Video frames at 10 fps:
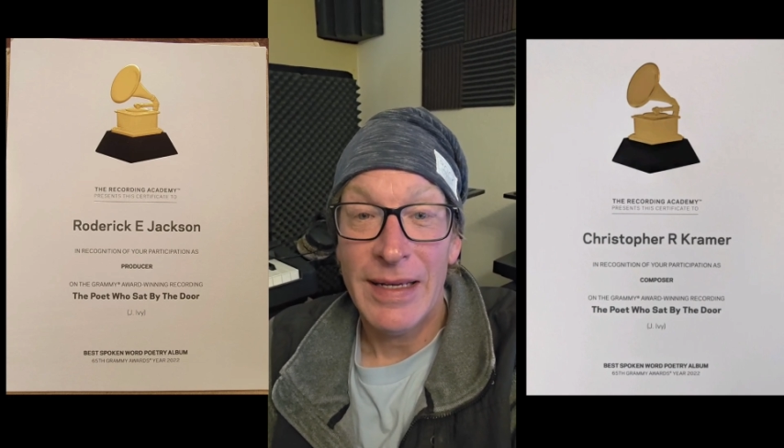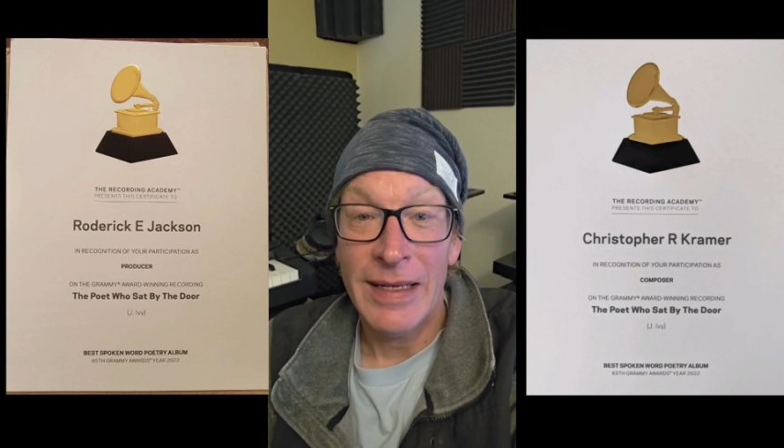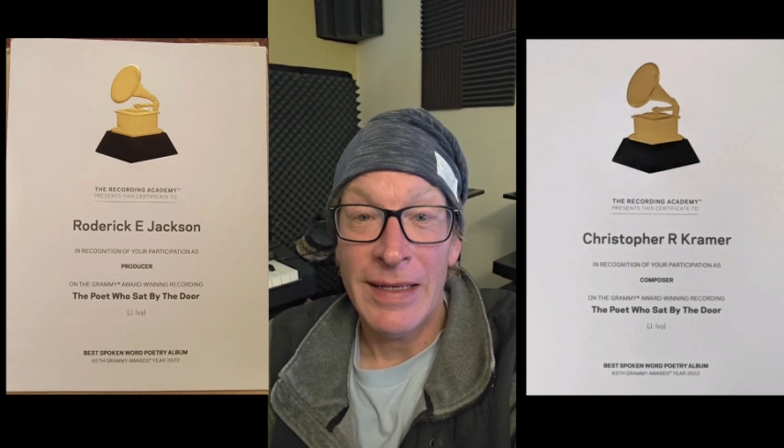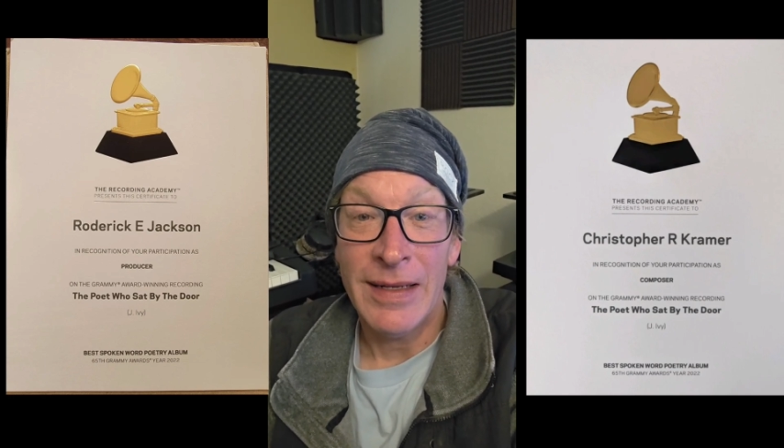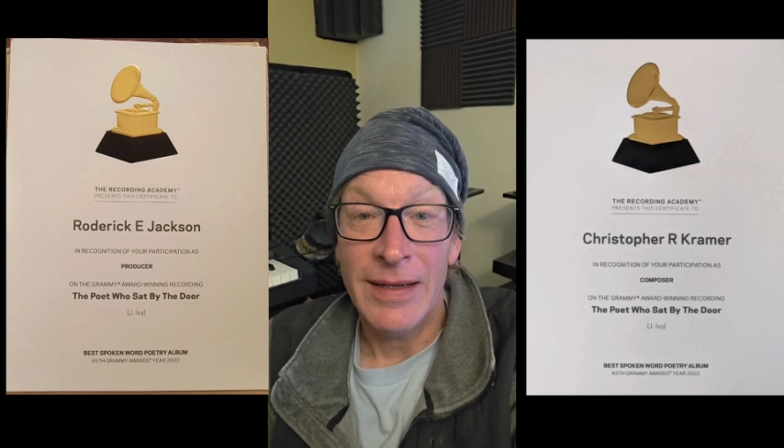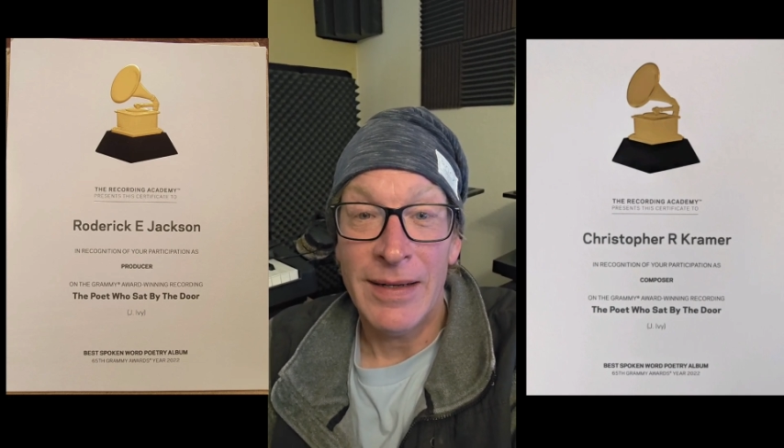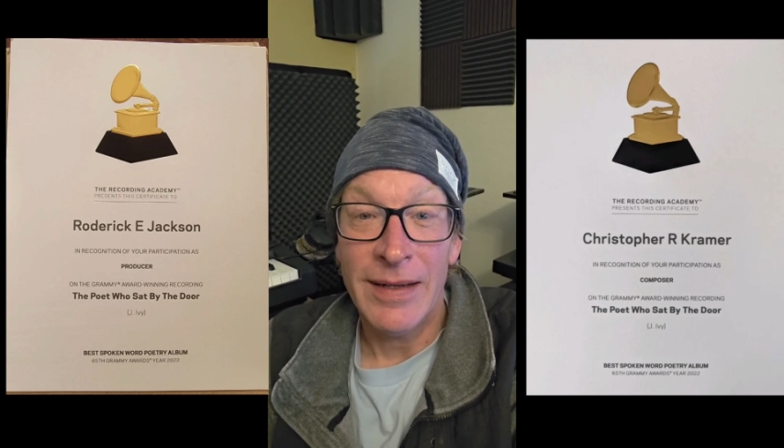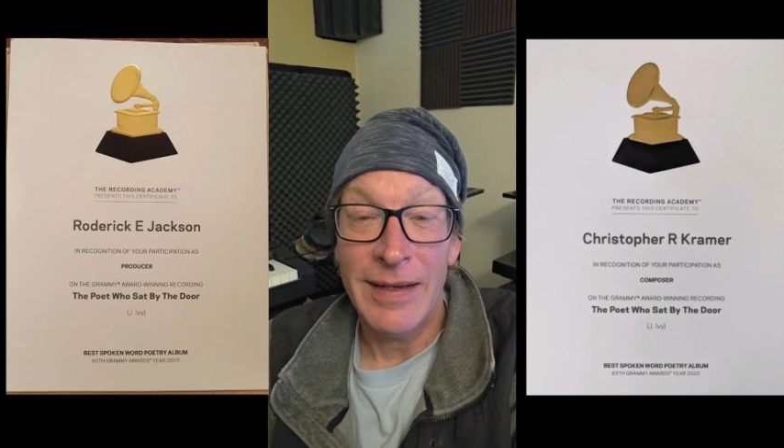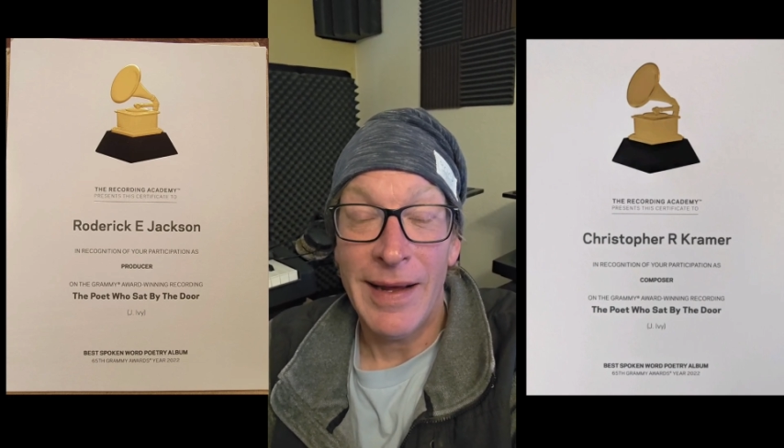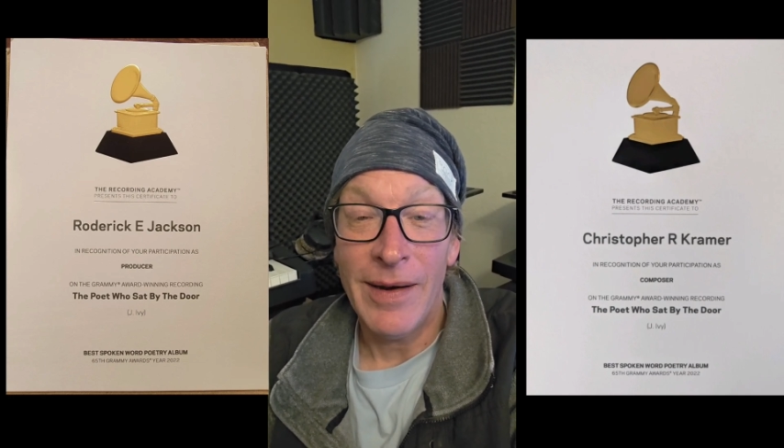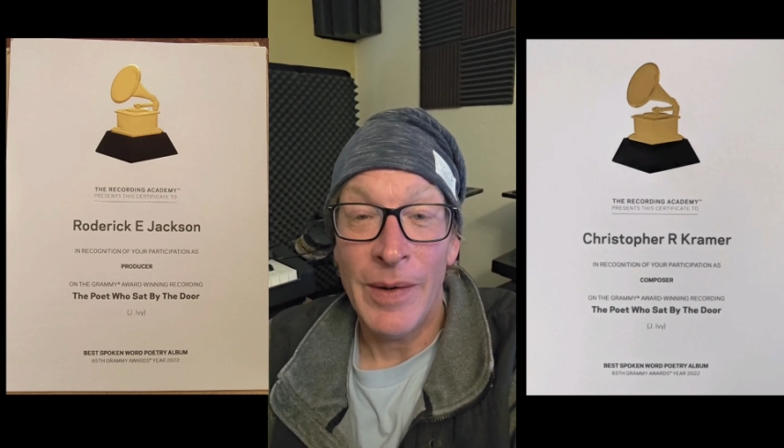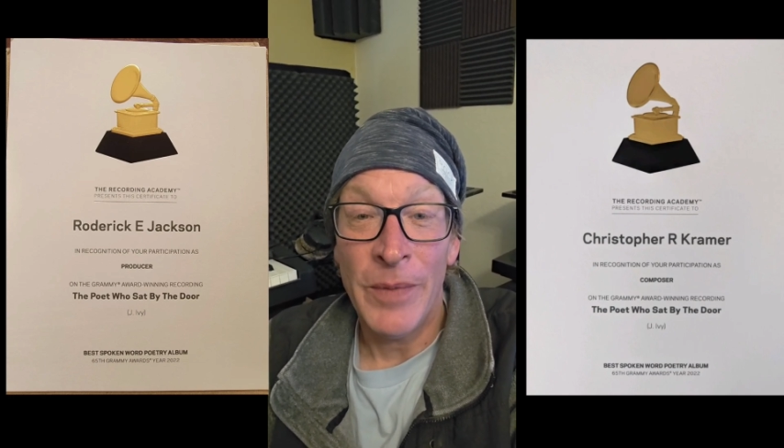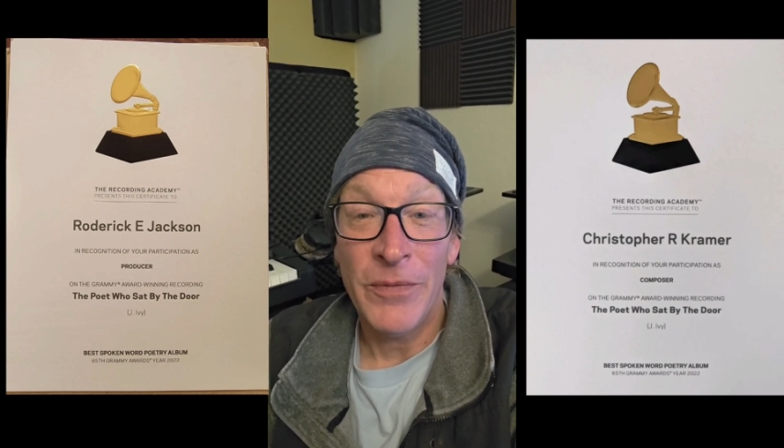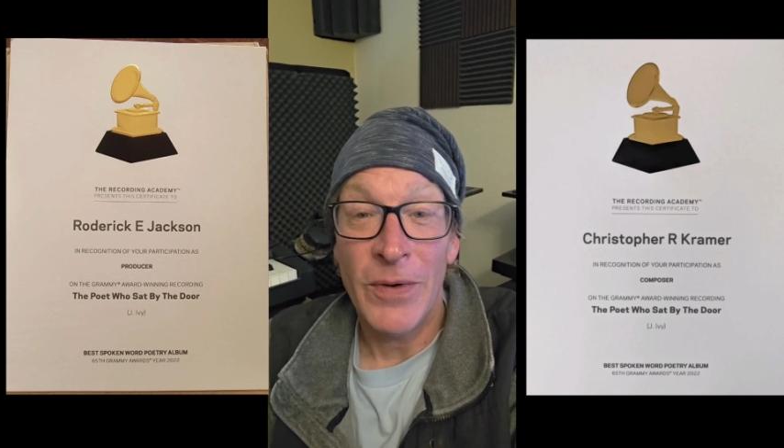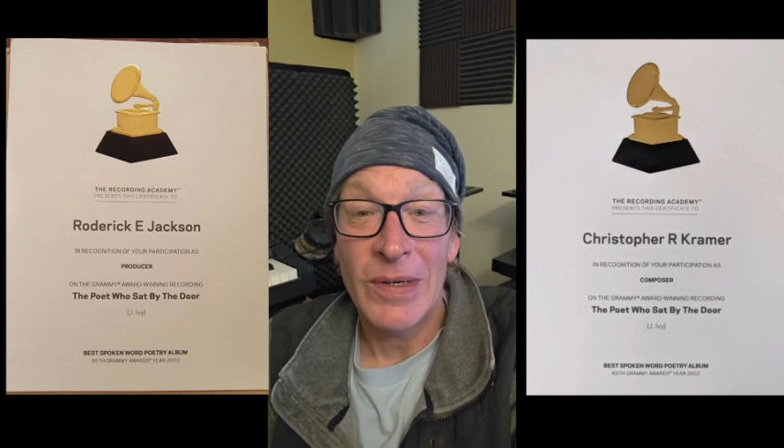and now
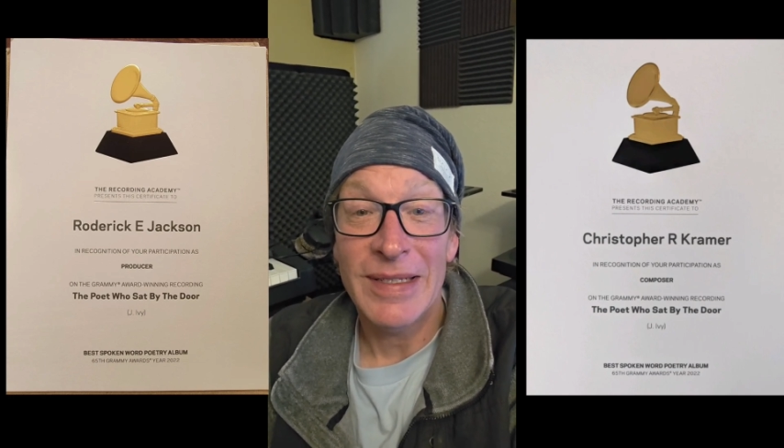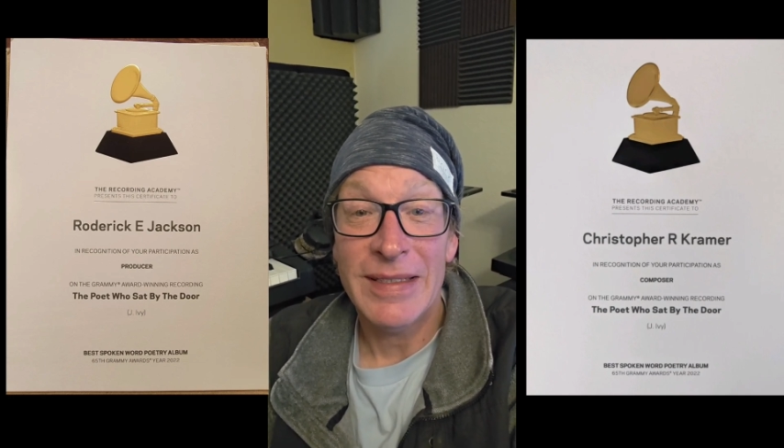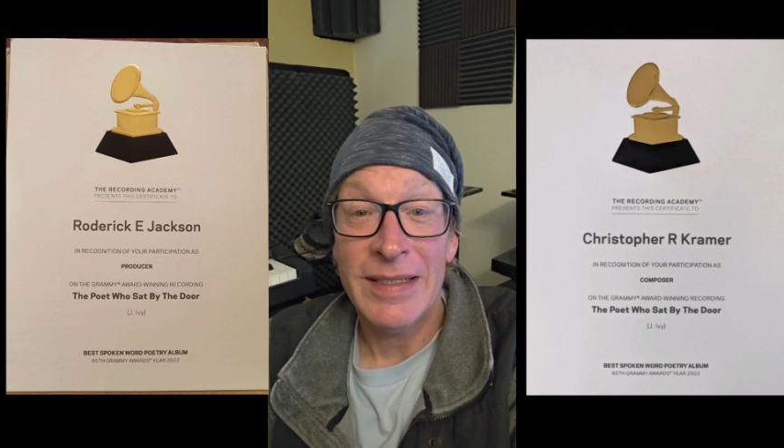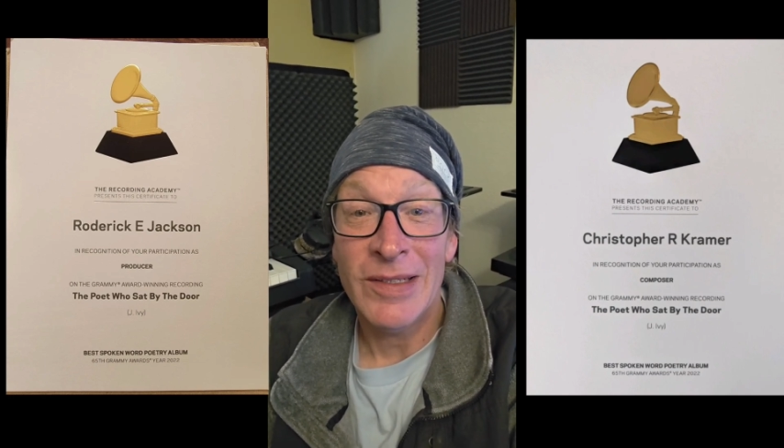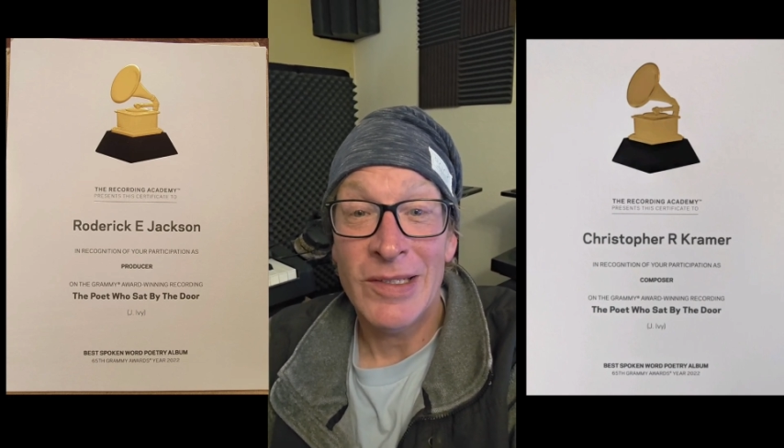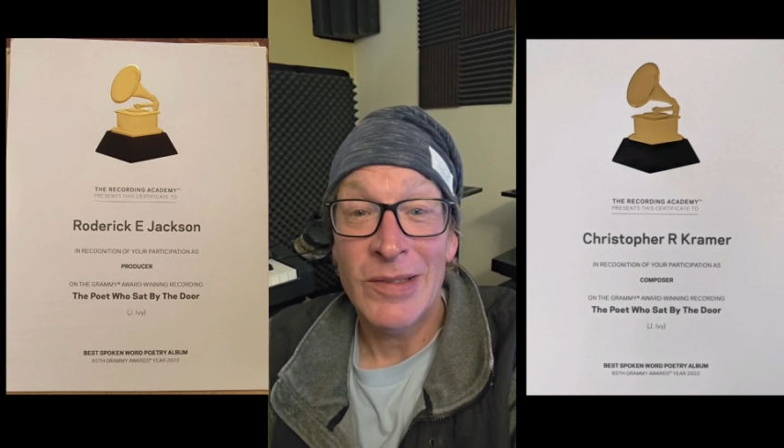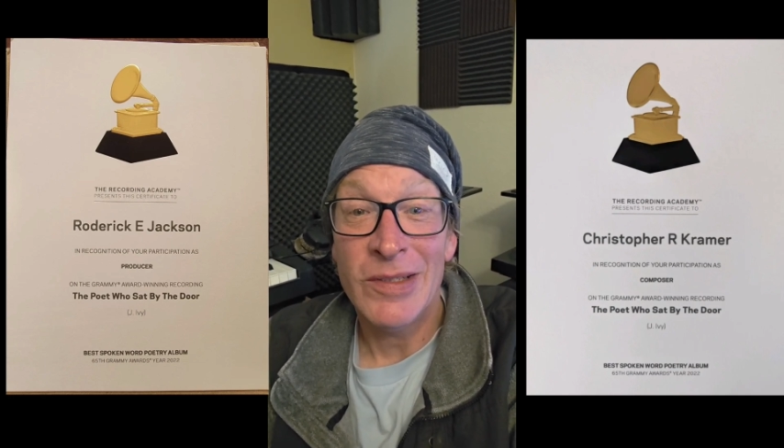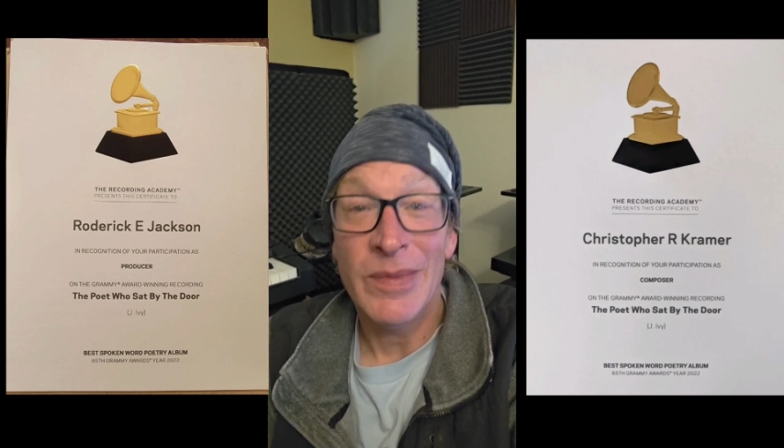I'm focusing on using